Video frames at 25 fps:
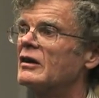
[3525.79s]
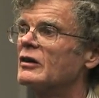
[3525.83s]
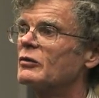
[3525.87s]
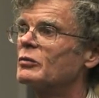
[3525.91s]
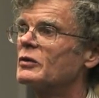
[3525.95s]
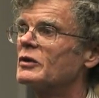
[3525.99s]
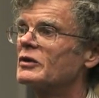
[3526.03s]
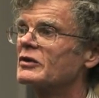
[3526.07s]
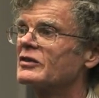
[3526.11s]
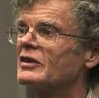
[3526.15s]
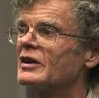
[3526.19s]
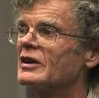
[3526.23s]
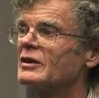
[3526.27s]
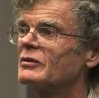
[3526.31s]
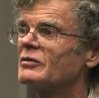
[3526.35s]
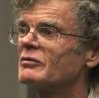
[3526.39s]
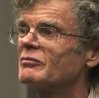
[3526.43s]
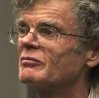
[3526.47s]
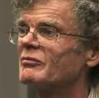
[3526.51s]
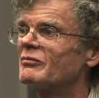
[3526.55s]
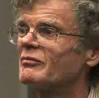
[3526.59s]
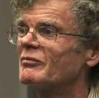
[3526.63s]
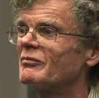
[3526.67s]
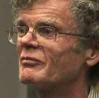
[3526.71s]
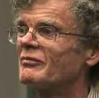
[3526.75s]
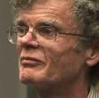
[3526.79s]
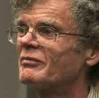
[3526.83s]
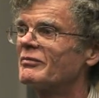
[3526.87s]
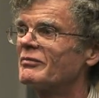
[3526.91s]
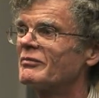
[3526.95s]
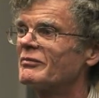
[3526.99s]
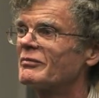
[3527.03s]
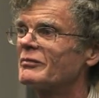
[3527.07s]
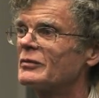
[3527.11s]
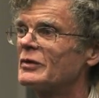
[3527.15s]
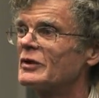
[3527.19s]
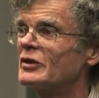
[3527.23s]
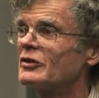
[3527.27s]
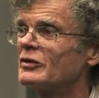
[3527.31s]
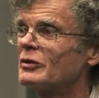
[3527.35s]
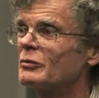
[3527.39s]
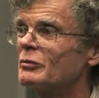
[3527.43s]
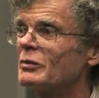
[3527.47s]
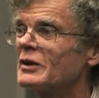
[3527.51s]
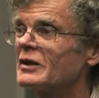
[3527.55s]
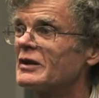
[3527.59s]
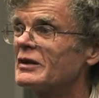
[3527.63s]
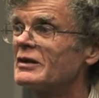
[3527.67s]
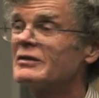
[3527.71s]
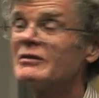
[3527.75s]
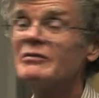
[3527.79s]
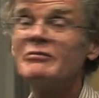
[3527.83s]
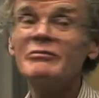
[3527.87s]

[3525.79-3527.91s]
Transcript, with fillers: it works out pretty simply.